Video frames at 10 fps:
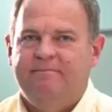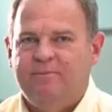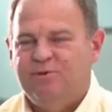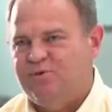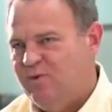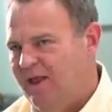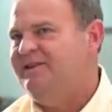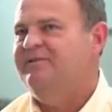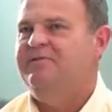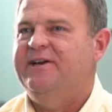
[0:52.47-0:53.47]
It was
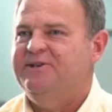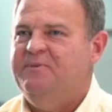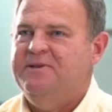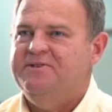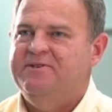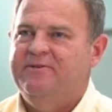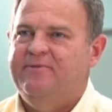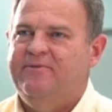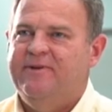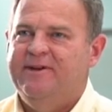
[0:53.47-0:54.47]
relatively expensive
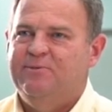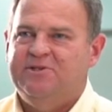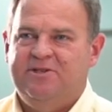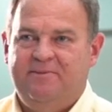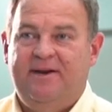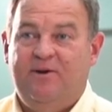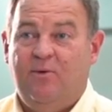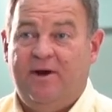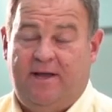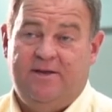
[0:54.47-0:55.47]
and it was limited in
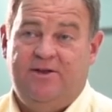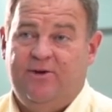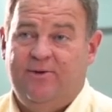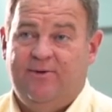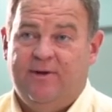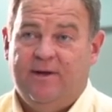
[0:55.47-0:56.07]
what it could do.